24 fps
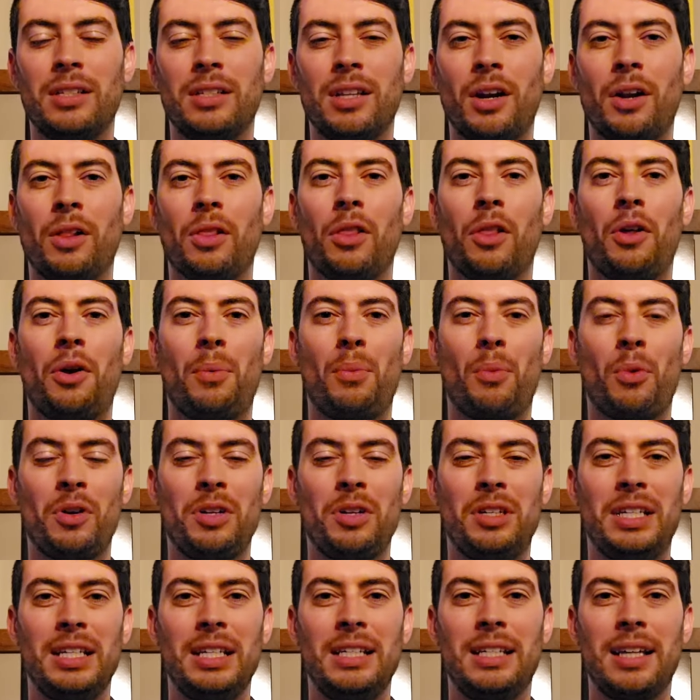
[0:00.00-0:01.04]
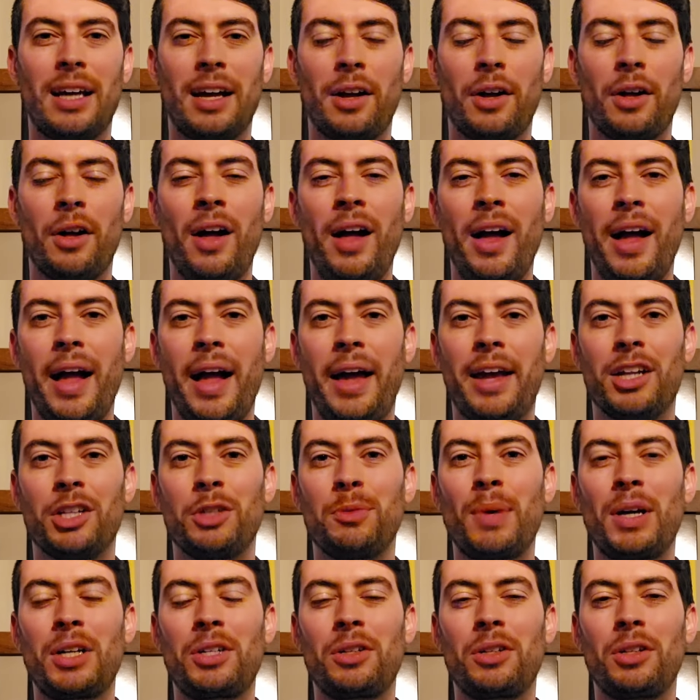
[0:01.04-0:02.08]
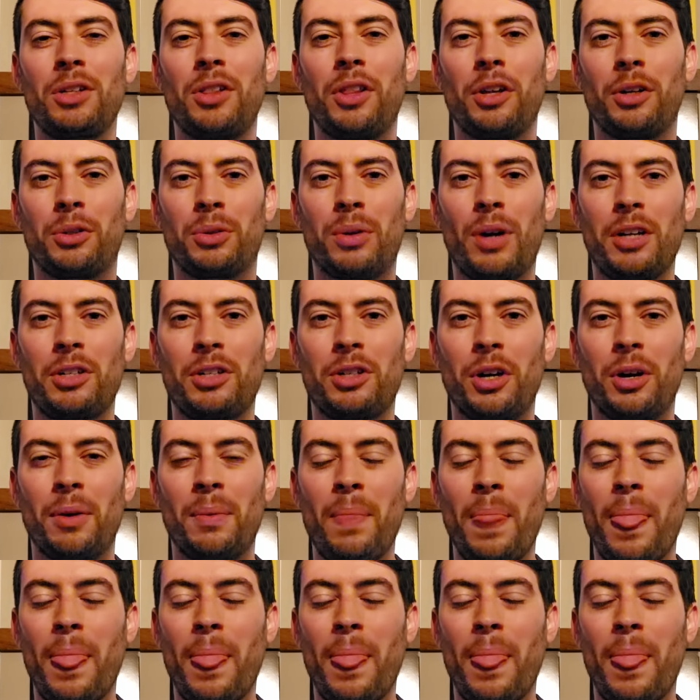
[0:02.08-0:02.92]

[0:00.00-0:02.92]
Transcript: in a little more detail, and especially the crusher,